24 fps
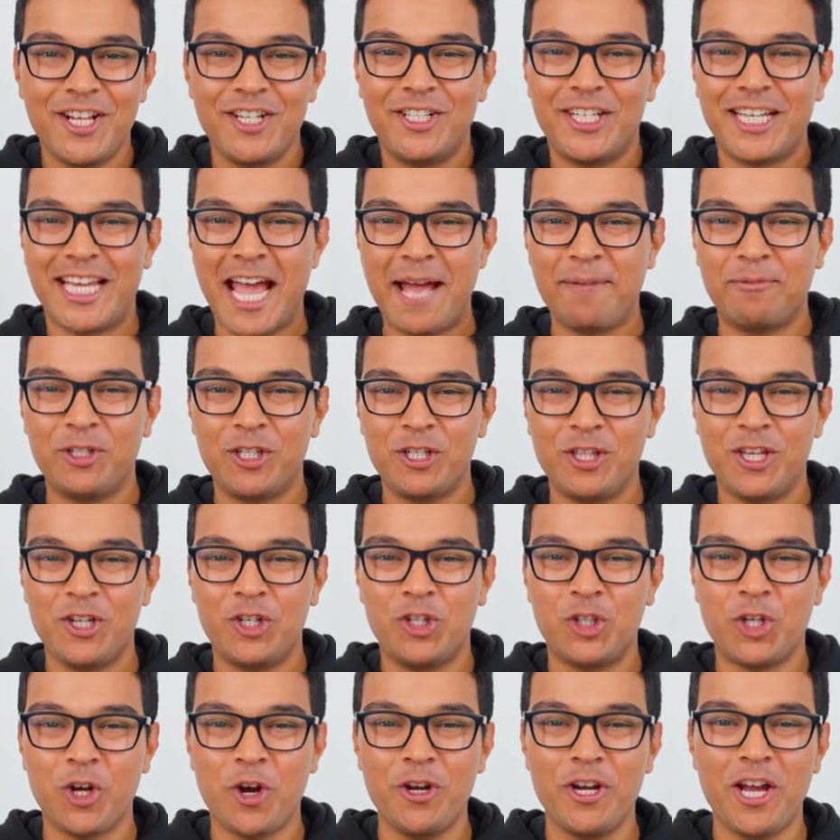To capture this
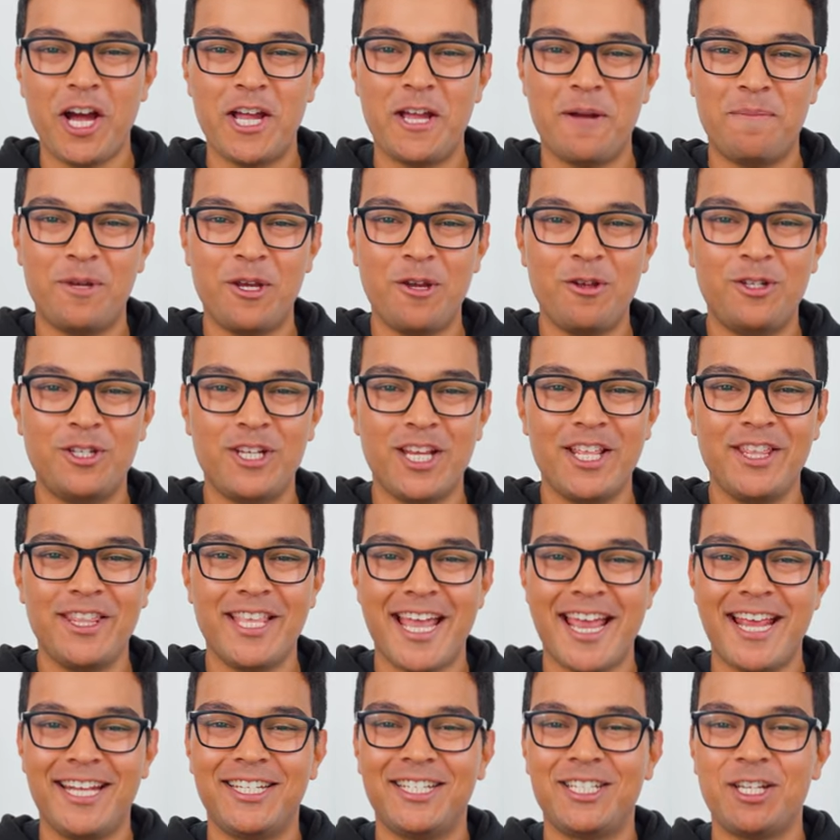shot I am using the
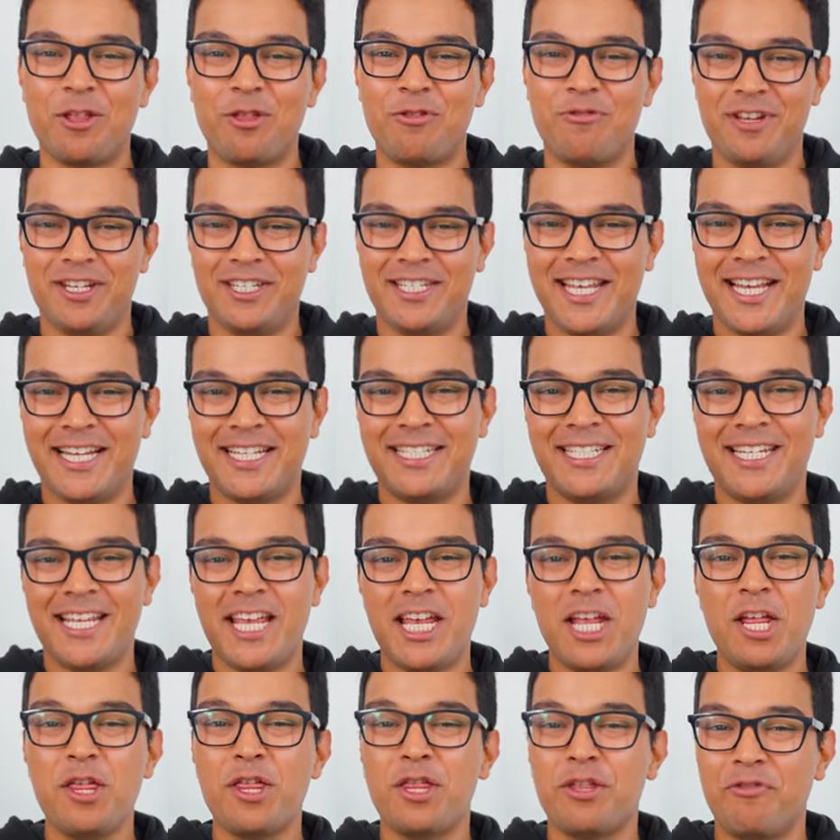
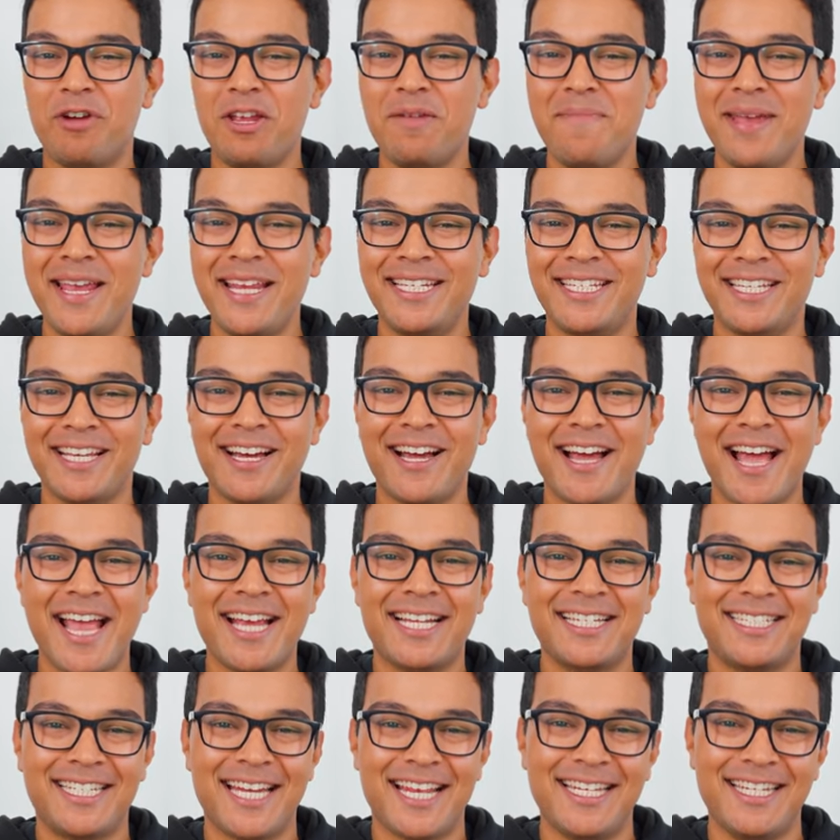Insta360 3 meter
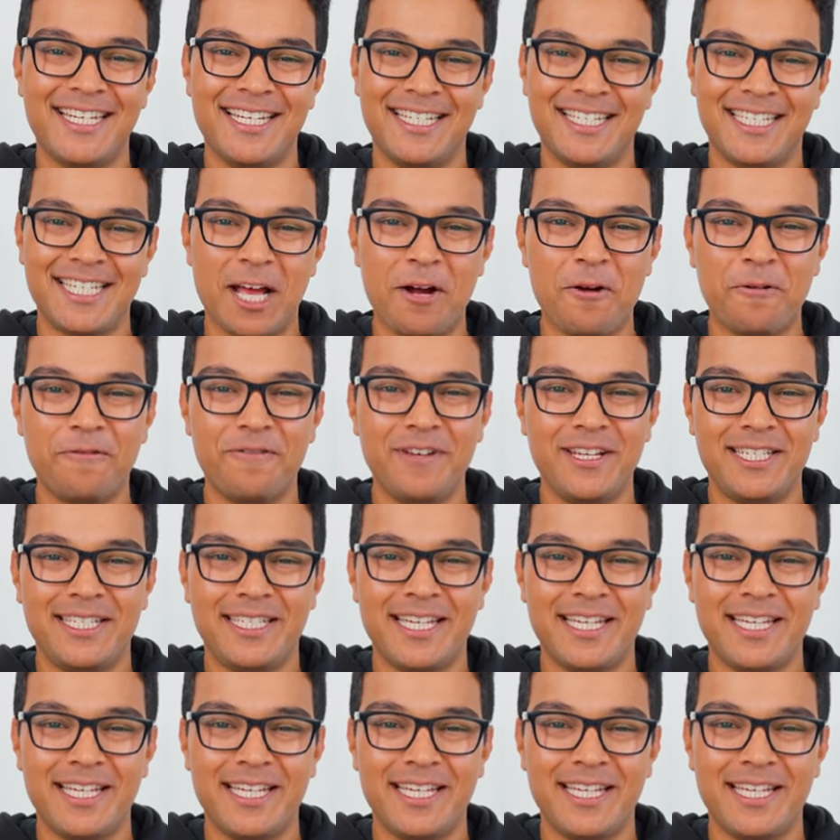extended selfie